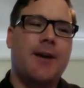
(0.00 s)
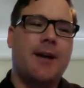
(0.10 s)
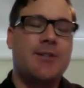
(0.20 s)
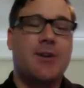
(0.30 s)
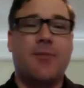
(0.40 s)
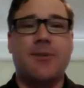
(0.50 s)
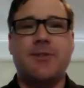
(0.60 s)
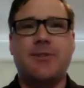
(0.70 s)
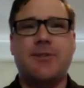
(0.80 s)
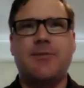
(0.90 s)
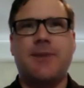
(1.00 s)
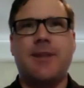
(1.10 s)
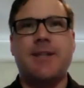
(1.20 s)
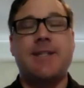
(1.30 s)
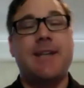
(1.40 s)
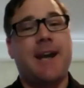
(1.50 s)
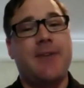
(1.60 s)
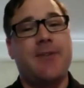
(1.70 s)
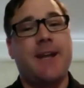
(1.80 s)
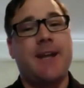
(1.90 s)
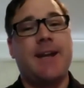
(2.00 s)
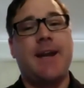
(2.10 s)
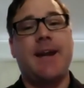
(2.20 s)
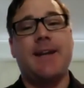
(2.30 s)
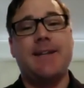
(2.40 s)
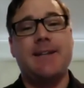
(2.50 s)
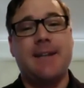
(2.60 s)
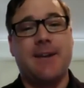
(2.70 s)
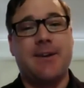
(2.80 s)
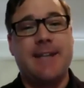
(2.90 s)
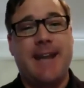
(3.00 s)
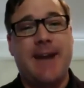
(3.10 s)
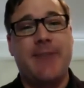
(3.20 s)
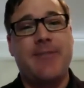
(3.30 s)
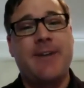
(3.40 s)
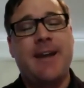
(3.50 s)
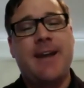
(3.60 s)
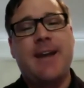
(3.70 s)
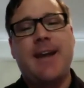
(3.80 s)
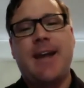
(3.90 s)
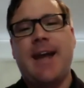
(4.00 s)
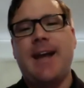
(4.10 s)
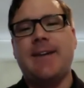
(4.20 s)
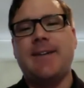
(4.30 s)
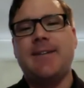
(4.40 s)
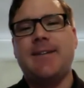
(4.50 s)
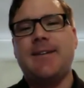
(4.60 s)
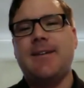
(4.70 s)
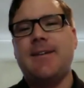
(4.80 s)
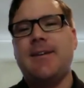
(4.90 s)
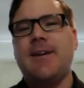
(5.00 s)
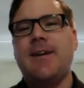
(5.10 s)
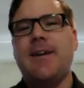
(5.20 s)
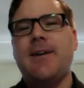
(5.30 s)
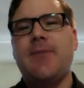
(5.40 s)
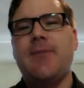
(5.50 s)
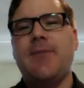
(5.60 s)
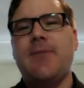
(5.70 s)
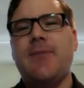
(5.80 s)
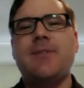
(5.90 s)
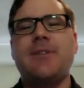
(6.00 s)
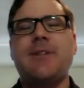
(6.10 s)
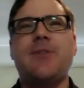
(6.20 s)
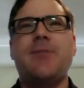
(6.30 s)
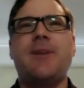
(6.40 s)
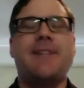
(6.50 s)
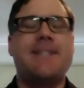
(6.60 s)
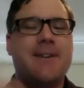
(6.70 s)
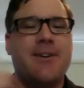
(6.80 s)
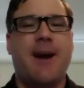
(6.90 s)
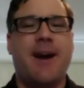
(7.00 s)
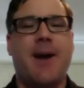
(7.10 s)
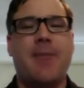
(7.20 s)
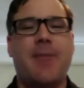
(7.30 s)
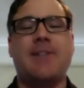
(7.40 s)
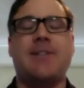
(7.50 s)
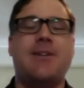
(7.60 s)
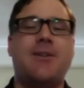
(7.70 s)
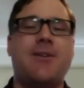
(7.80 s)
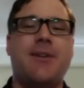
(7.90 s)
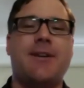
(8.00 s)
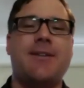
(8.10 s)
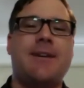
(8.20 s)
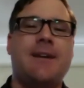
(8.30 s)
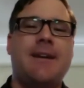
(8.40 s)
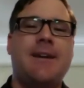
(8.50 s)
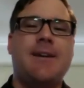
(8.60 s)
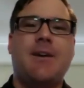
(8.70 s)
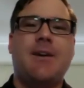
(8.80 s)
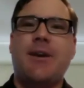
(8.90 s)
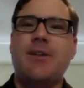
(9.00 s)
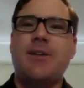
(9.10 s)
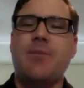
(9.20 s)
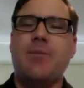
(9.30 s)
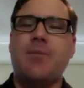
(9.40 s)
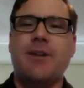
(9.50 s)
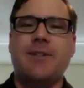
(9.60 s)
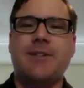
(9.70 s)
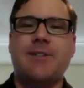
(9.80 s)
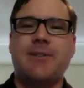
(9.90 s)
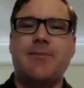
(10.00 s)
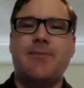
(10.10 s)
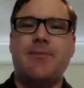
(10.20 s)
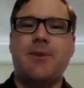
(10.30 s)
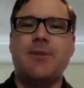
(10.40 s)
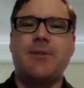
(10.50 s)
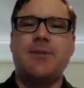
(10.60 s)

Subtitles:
shot was with a D800E and a Nikon DF, and it was a little bit of a tear in my eye because I knew that going to a mirrorless system was